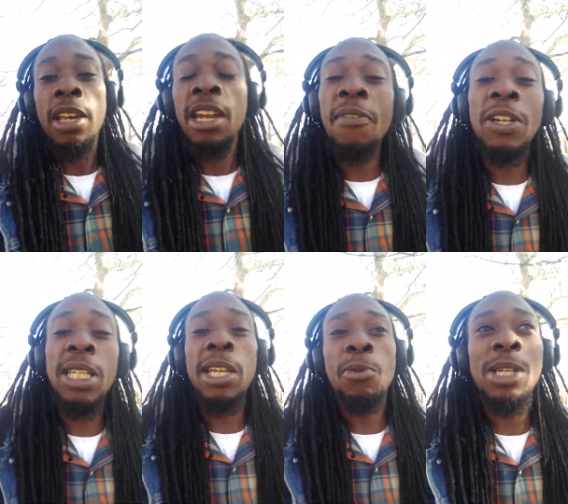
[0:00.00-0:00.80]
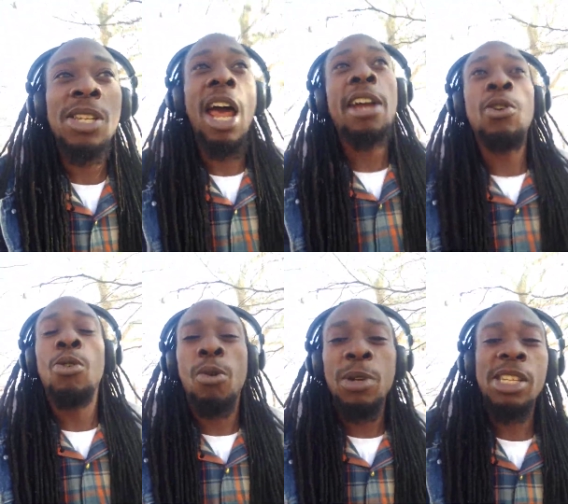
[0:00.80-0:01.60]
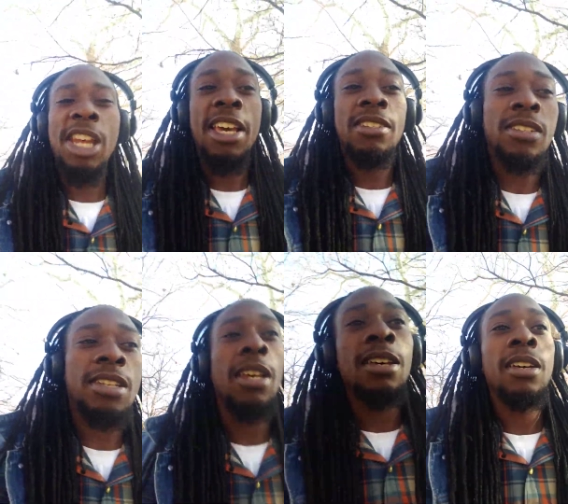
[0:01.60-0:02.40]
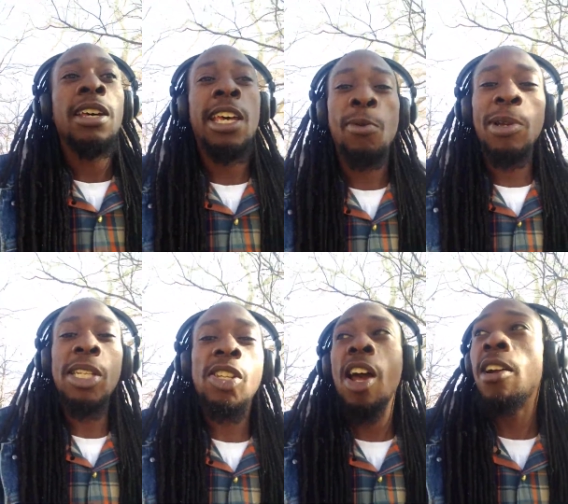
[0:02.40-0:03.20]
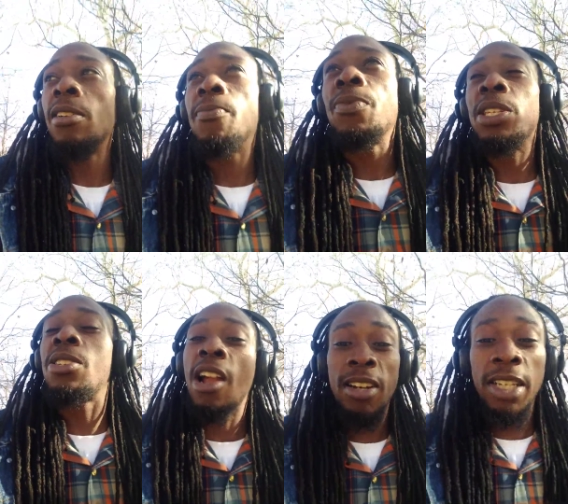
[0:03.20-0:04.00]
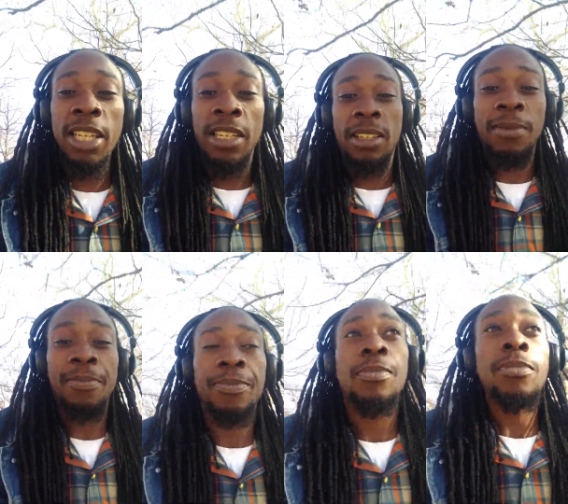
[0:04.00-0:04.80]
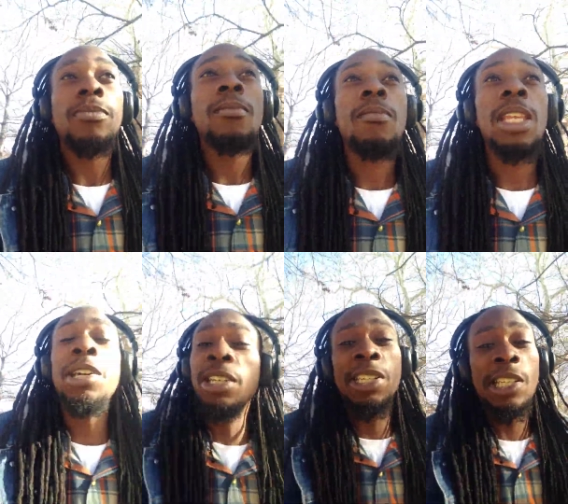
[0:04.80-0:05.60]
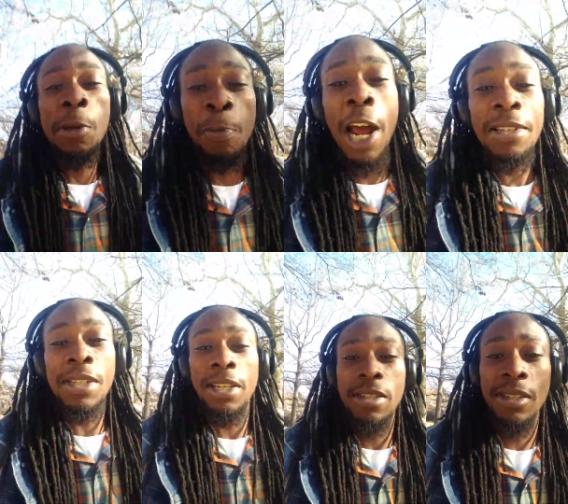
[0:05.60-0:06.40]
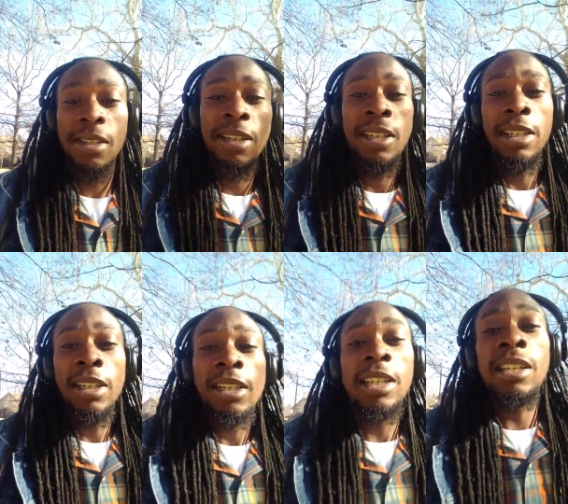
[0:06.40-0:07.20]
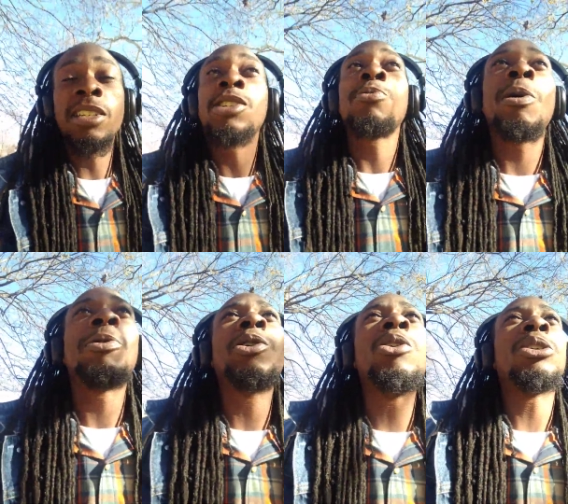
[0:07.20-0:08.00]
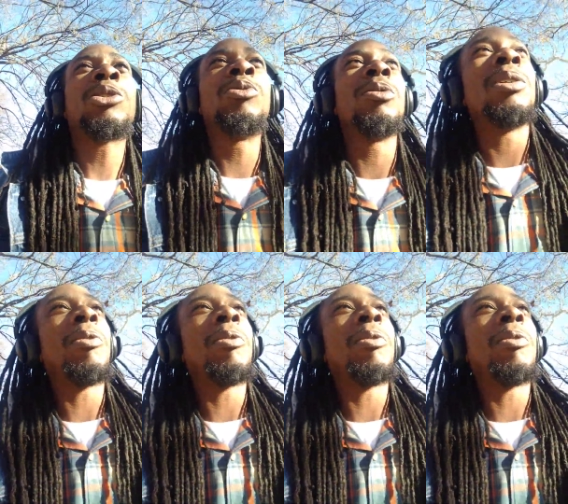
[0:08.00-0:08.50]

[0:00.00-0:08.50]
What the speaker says: And everything recycle and resets and restart and start again. And it's just a process. And this is what we're going through.